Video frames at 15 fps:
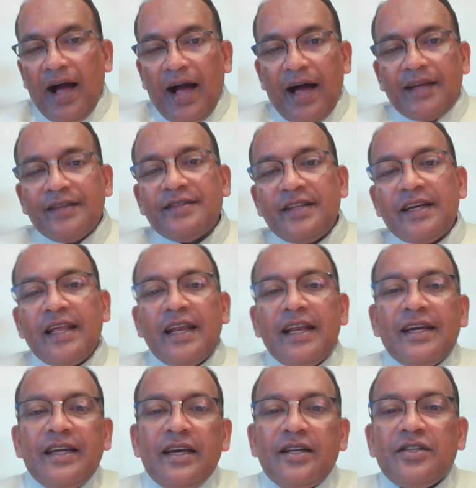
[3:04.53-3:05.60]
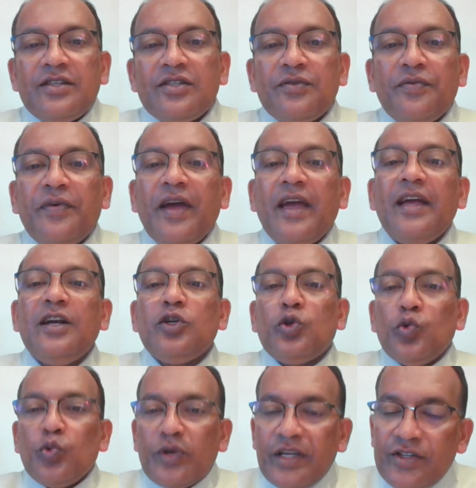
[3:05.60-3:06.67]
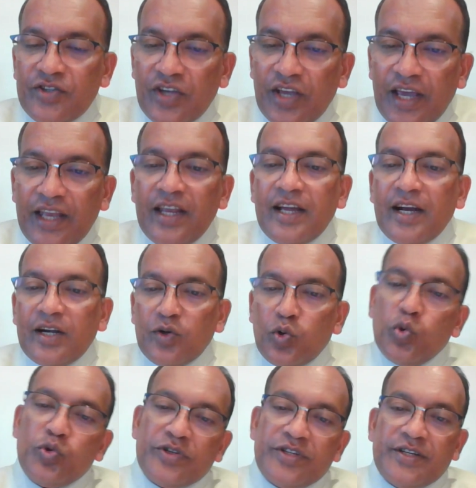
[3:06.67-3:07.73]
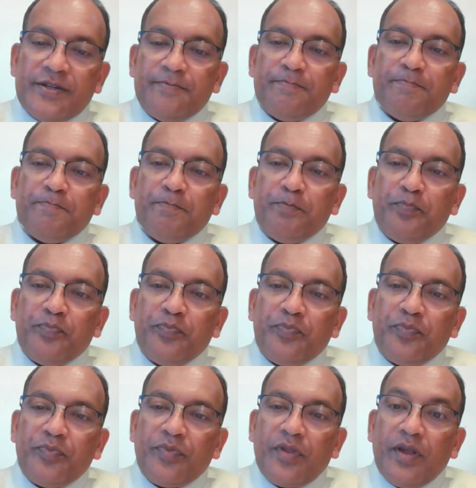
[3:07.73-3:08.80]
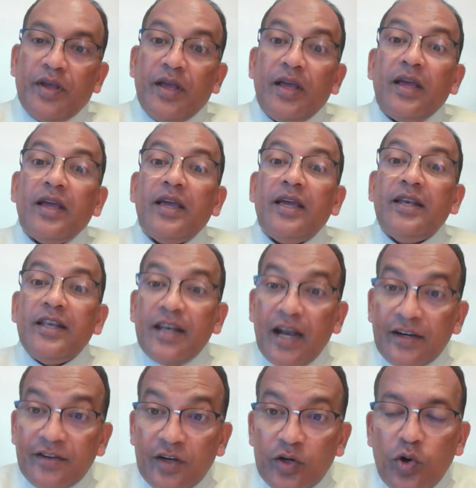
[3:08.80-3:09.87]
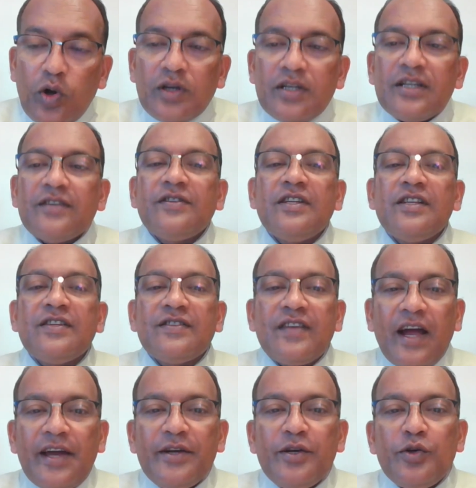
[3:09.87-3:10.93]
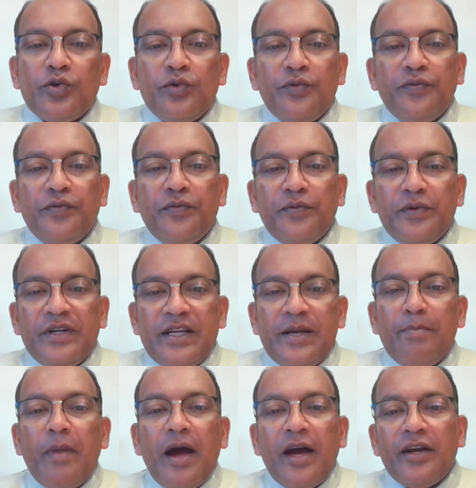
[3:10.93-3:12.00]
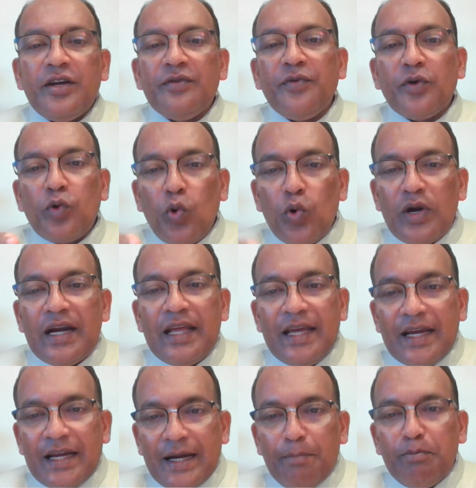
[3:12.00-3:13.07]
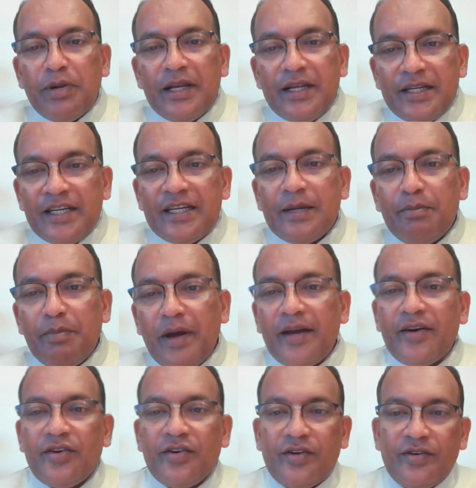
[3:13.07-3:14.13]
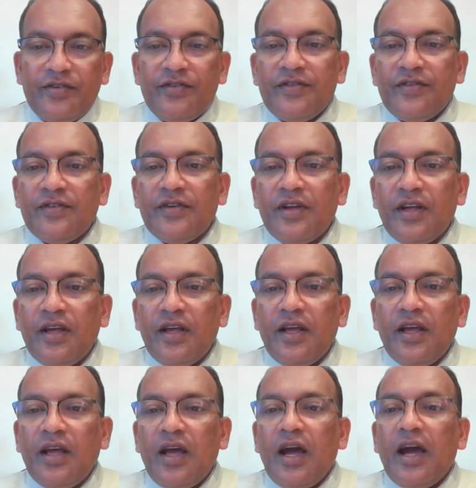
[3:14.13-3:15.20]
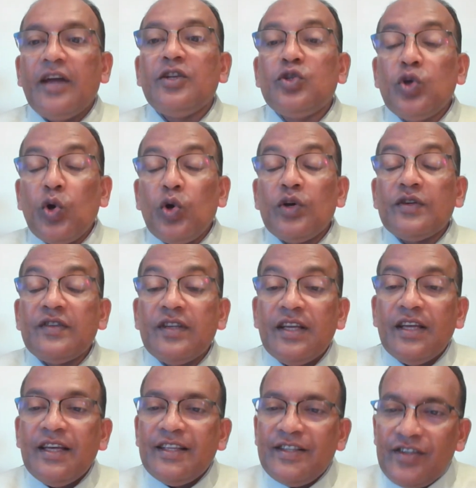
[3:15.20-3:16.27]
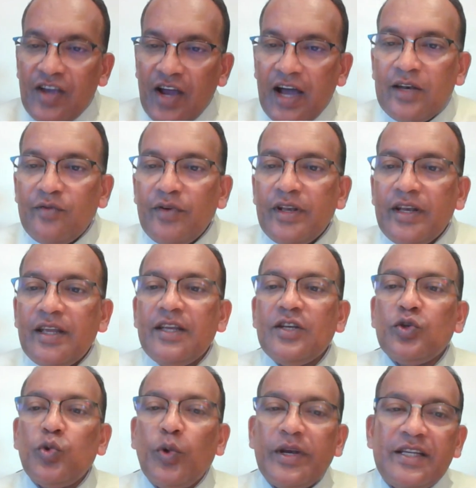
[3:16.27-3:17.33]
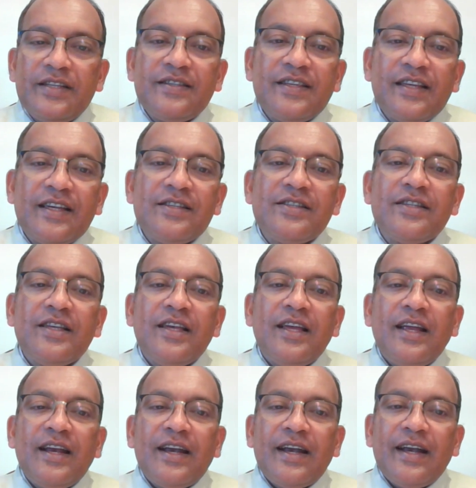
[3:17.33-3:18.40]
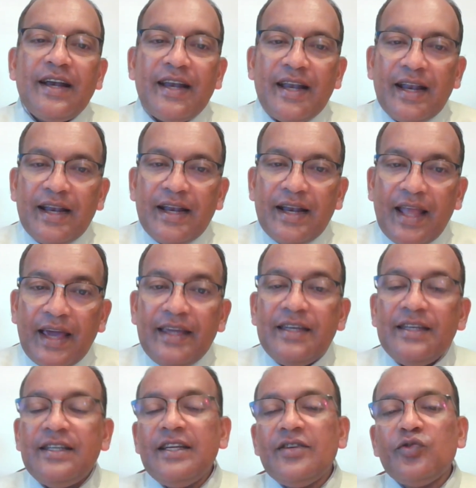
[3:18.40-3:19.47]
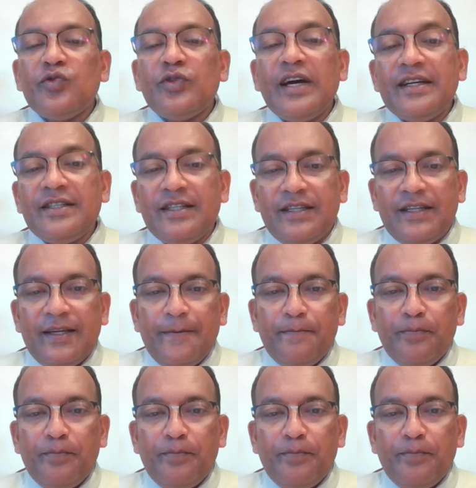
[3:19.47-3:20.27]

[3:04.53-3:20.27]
As the delegates failed to reach any conclusion, Indian National Congress decided to demand for only complete independence and chose January 26, 1930